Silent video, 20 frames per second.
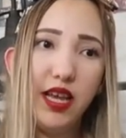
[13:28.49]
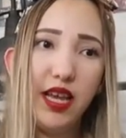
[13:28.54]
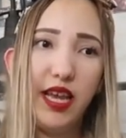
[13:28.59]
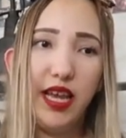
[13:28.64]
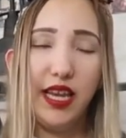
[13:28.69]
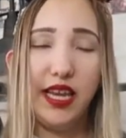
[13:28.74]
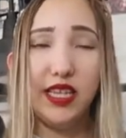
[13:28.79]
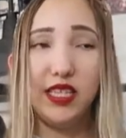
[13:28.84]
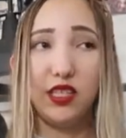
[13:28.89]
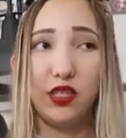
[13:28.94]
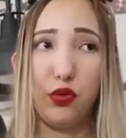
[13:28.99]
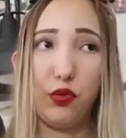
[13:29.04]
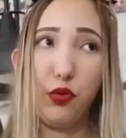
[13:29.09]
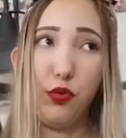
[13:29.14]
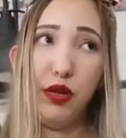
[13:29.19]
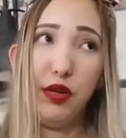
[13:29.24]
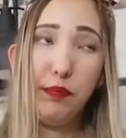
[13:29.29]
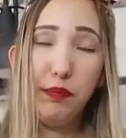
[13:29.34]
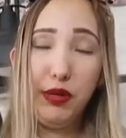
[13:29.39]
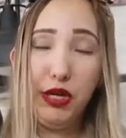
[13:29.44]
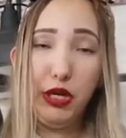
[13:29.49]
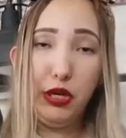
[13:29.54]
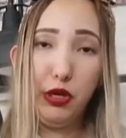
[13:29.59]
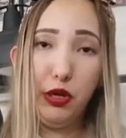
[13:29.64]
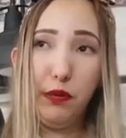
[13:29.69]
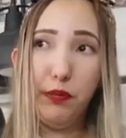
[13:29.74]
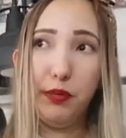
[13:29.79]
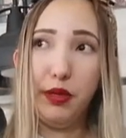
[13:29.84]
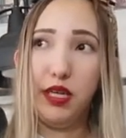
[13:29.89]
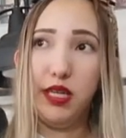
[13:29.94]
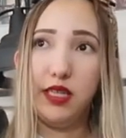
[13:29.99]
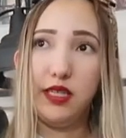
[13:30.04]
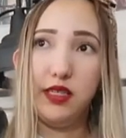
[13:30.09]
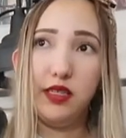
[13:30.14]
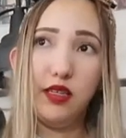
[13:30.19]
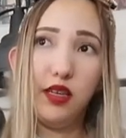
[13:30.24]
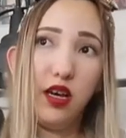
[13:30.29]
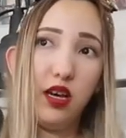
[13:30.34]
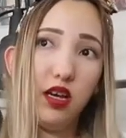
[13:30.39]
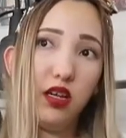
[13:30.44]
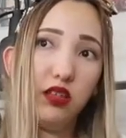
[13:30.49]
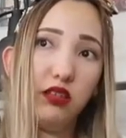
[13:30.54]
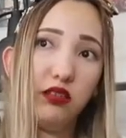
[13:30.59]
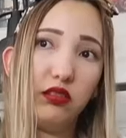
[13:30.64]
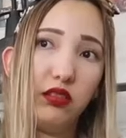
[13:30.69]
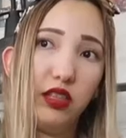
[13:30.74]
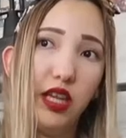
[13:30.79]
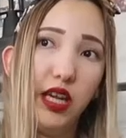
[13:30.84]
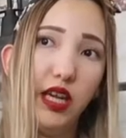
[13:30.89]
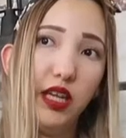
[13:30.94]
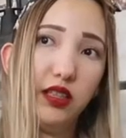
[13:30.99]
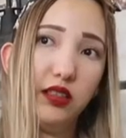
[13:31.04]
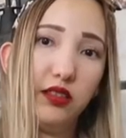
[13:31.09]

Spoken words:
It is creepier, but it's not like,